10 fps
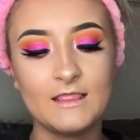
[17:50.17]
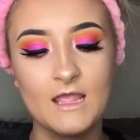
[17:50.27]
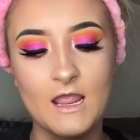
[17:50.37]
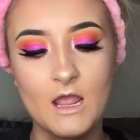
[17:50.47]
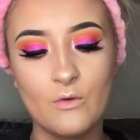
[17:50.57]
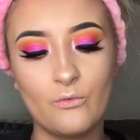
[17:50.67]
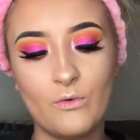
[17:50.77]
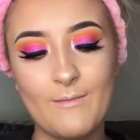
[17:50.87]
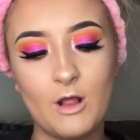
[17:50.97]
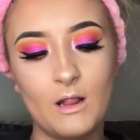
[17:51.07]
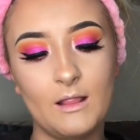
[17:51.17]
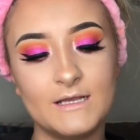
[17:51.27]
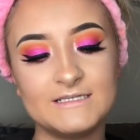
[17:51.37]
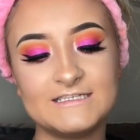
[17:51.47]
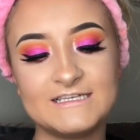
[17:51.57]
the Rimmel
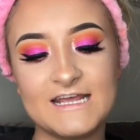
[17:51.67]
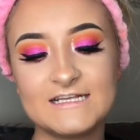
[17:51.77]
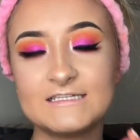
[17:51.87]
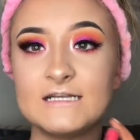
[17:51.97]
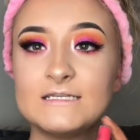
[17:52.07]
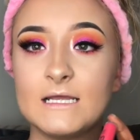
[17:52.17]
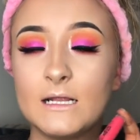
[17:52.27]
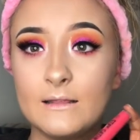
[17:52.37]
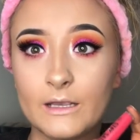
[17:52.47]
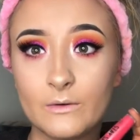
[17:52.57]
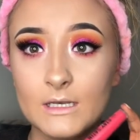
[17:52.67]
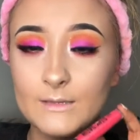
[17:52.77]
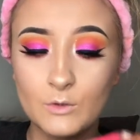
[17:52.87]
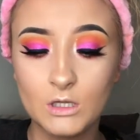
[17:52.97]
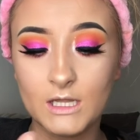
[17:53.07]
Stay Satin Liquid
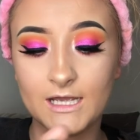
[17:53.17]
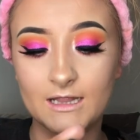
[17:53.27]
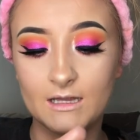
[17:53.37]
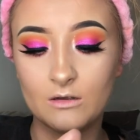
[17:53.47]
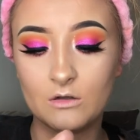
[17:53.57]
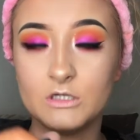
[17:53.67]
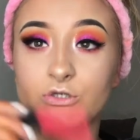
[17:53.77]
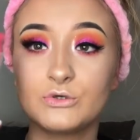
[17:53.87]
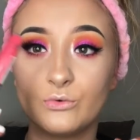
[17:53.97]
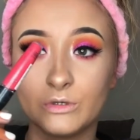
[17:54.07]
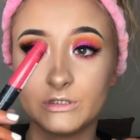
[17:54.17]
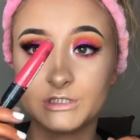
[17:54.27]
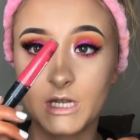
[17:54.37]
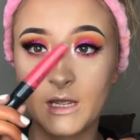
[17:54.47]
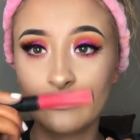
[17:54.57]
Lip Colour in the colour
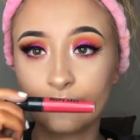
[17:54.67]
Scrunchy.